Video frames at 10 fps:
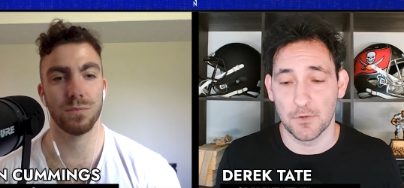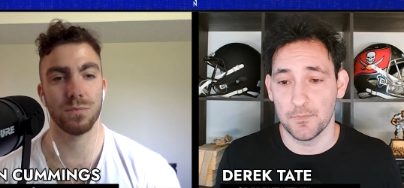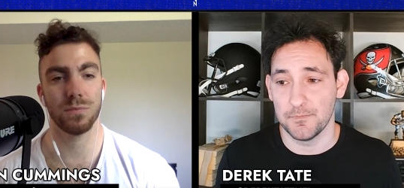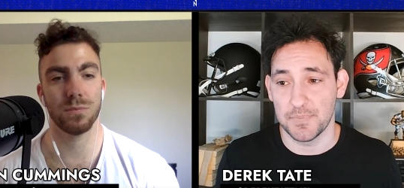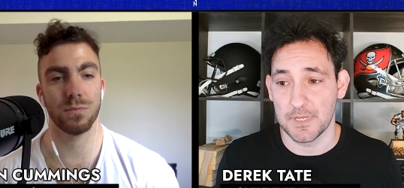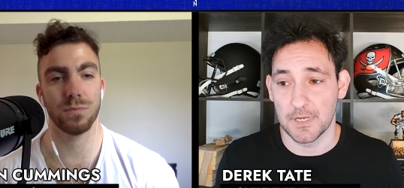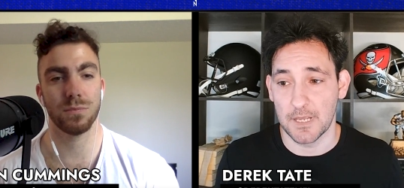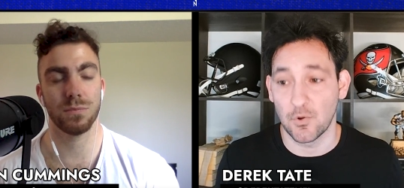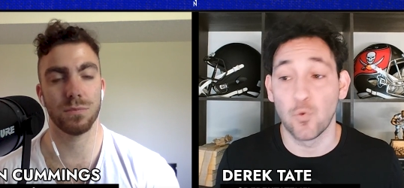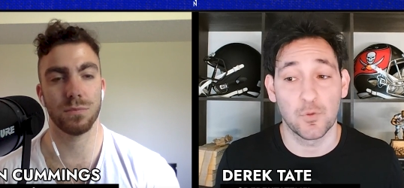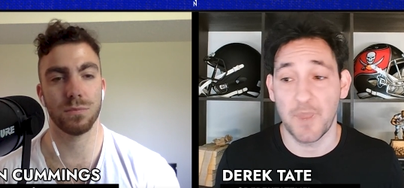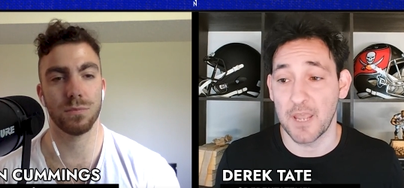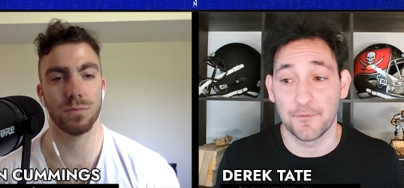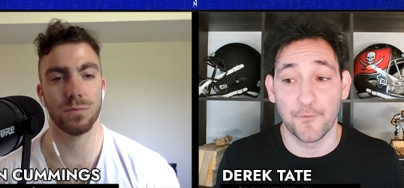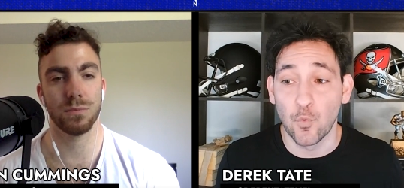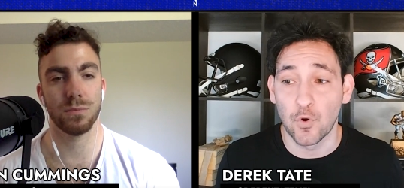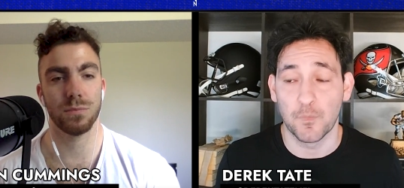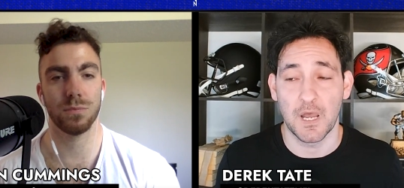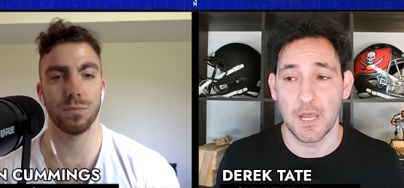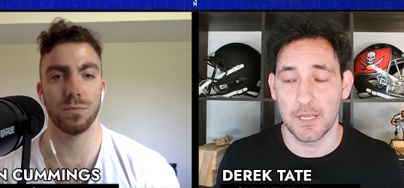Speaker 1: know, being at quarterback four
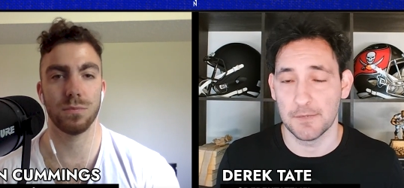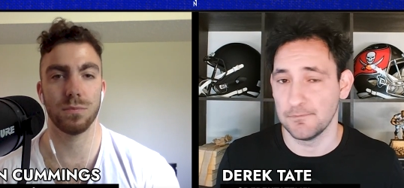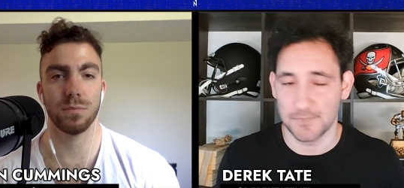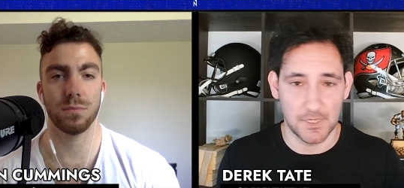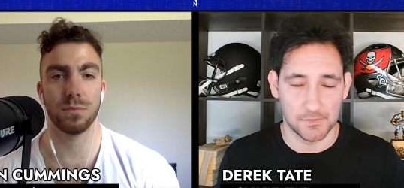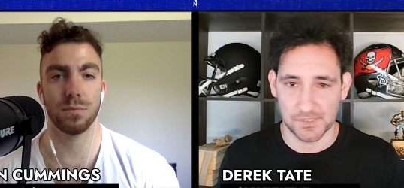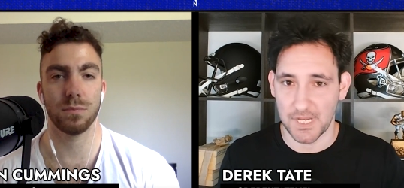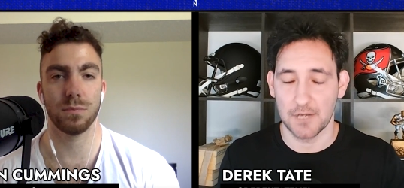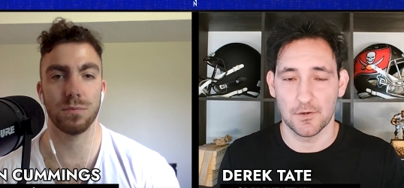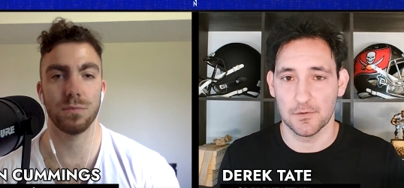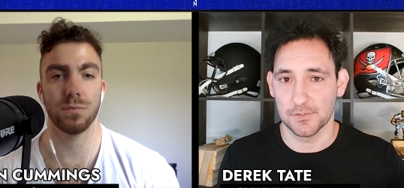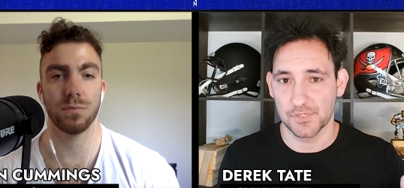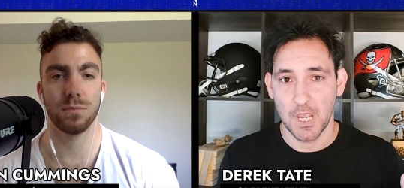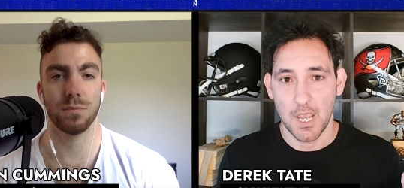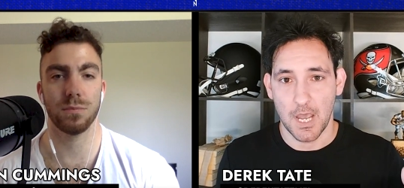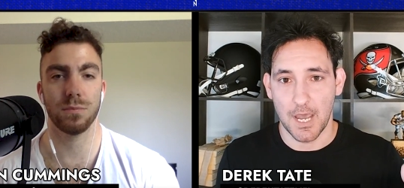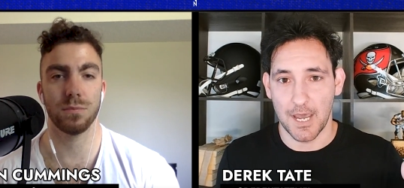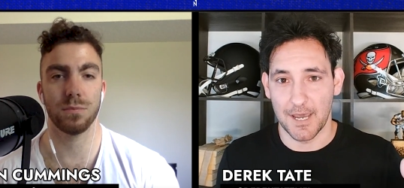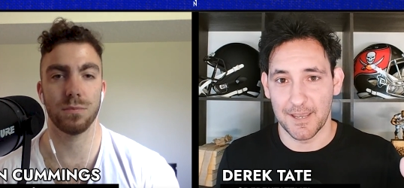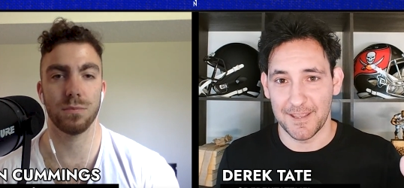behind you know Sanders,
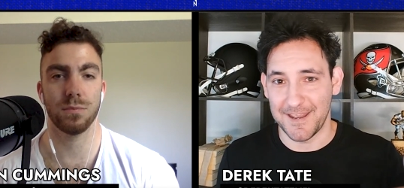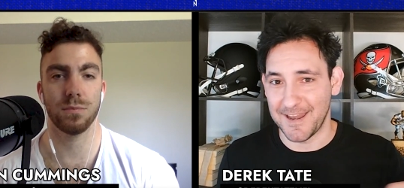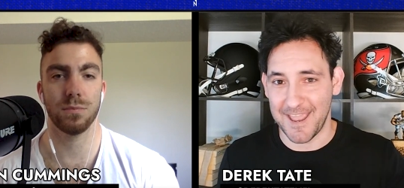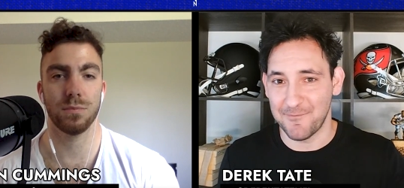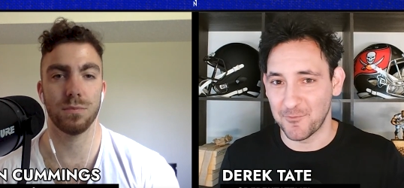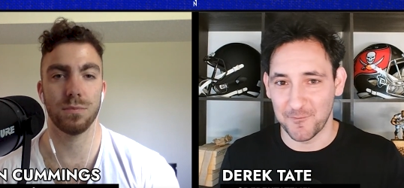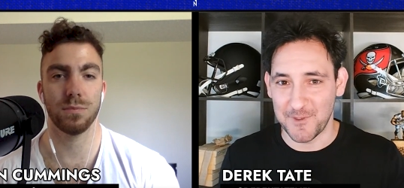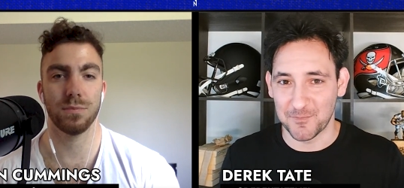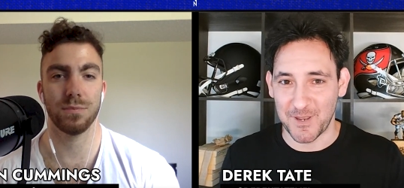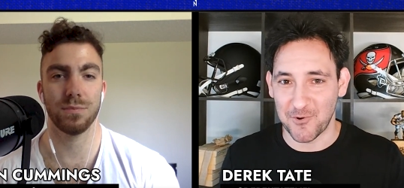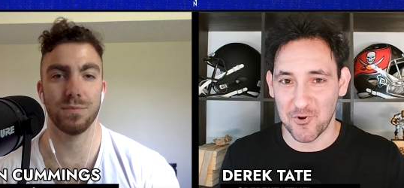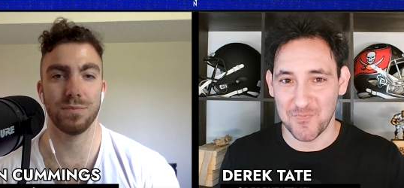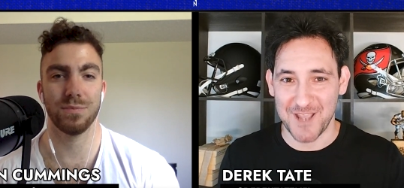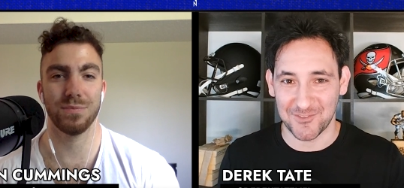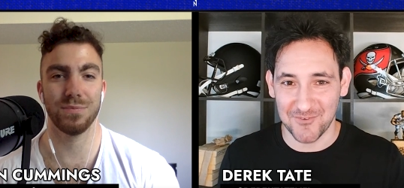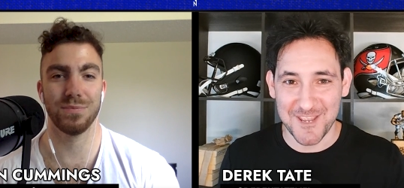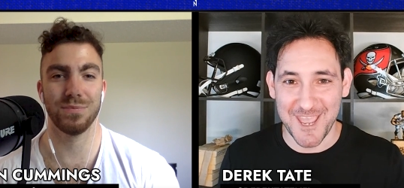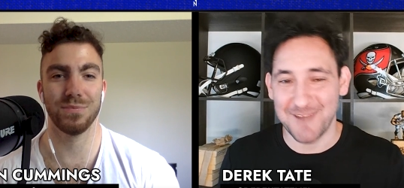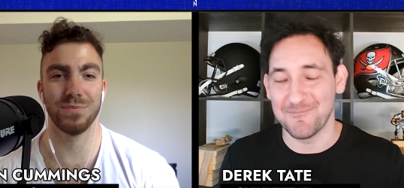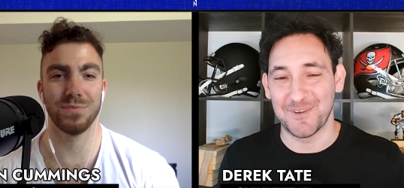uh, and I haven't revealed my quarterback three
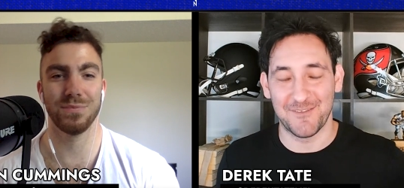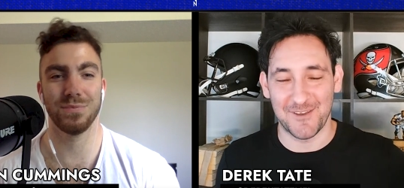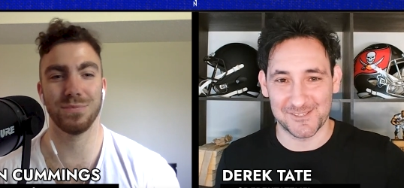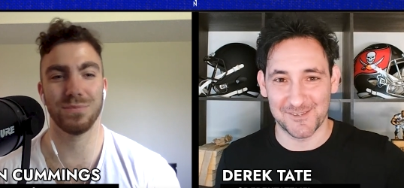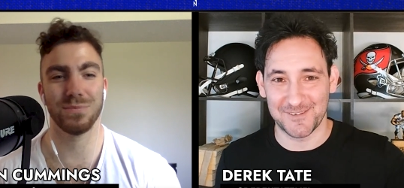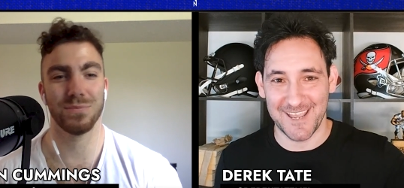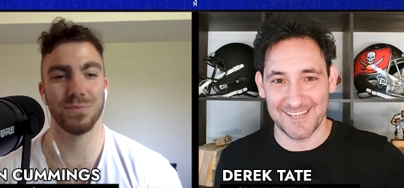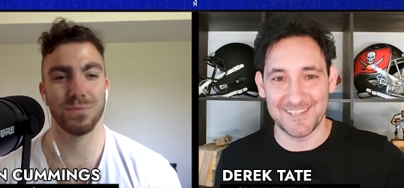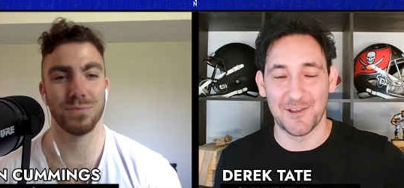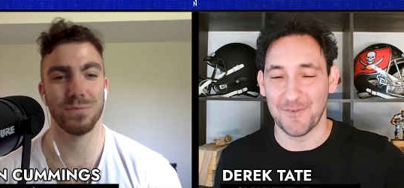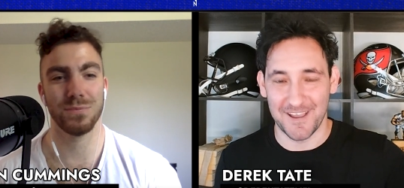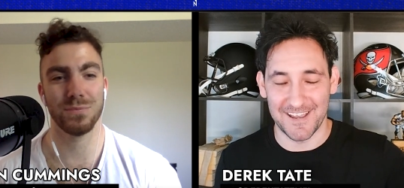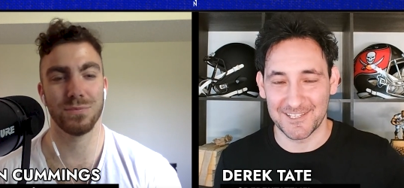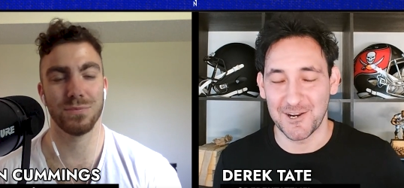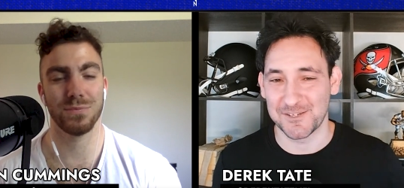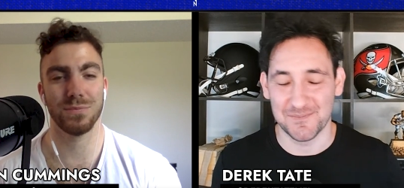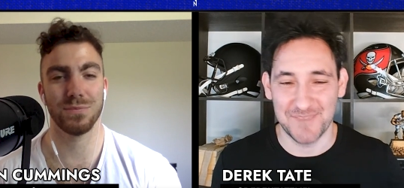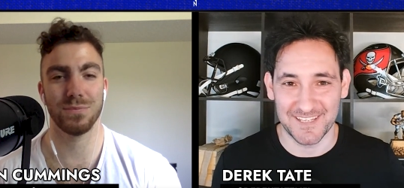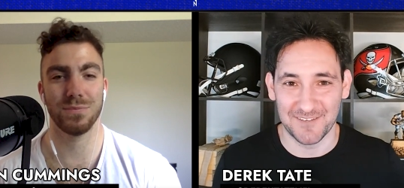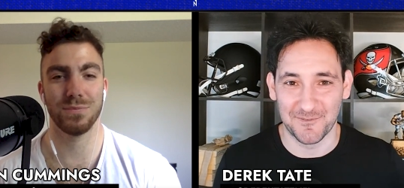yet, but I've also got you know uh, Carson
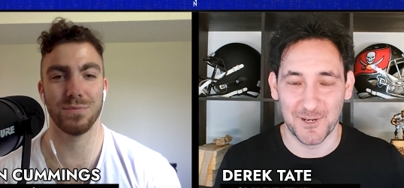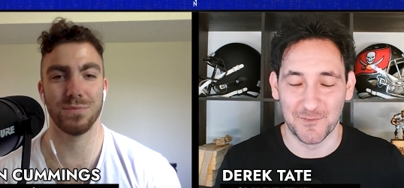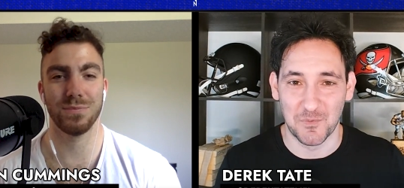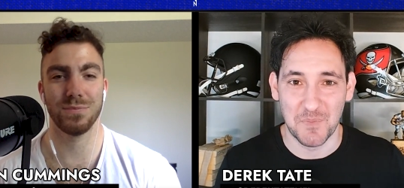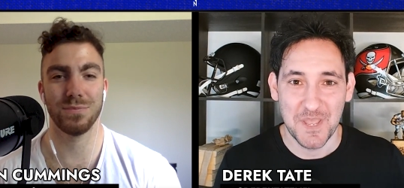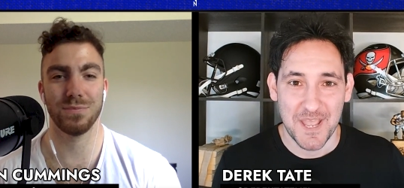Beck in front of him,